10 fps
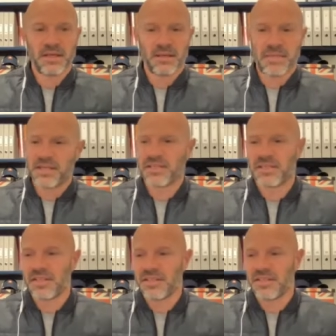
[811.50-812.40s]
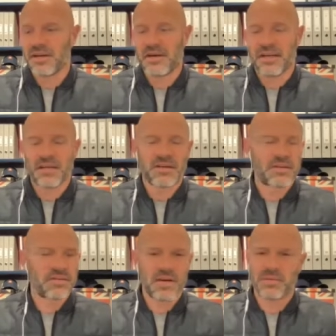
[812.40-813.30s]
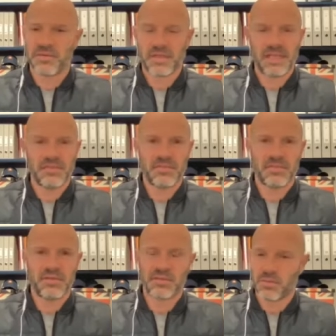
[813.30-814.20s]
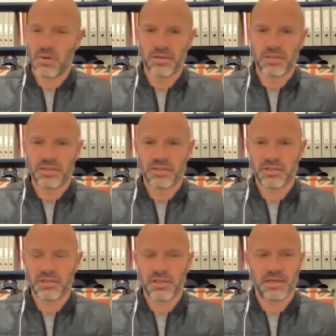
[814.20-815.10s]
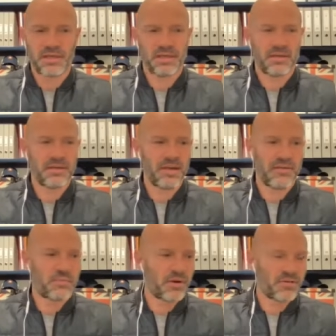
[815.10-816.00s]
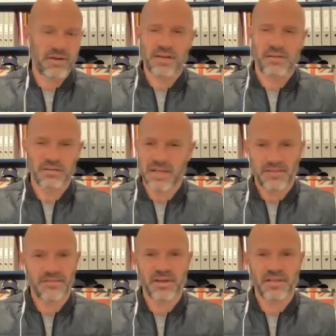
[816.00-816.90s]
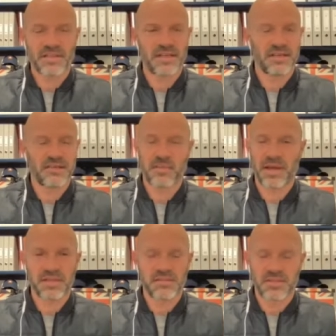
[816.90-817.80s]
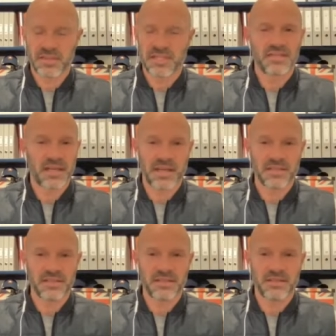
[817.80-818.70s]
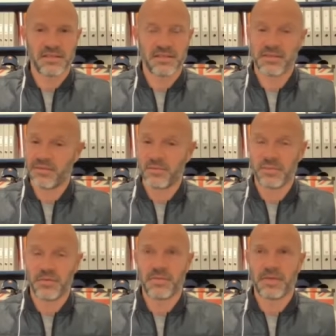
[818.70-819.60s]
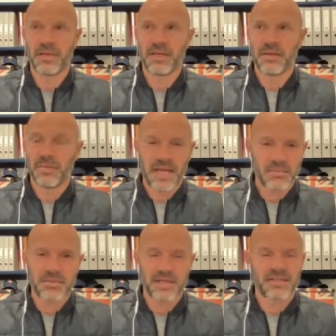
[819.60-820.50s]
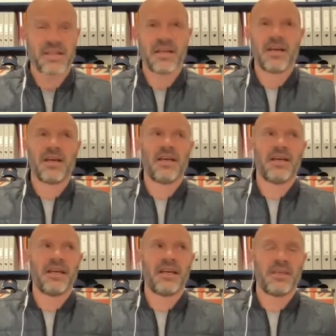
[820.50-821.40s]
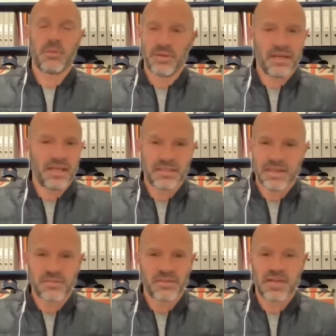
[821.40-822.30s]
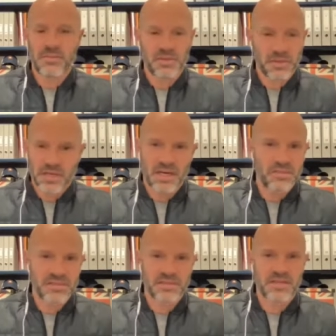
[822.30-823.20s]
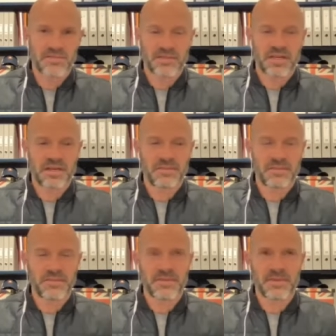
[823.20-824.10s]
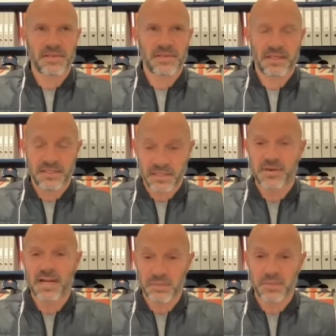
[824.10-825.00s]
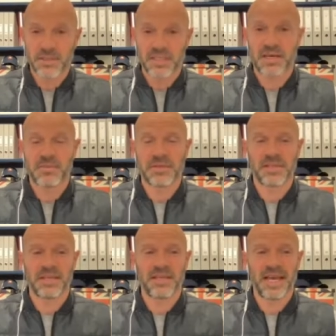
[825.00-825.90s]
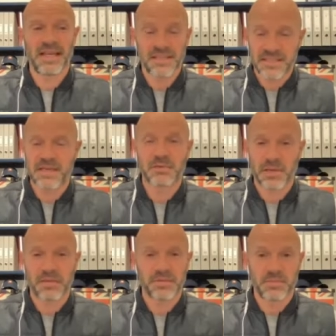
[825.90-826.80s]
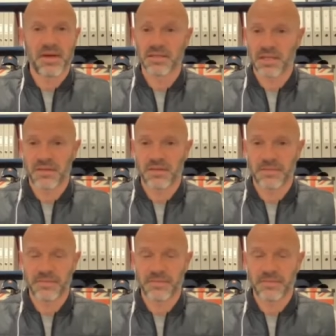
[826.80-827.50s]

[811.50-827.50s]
Manchester City are an incredible team to watch. Have broke records left, right and centre. Have played some scintillating football. Been absolutely awesome. He's won the league several times. He's won the Cups several times. He still hasn't won the Champions League except when he was at Barcelona.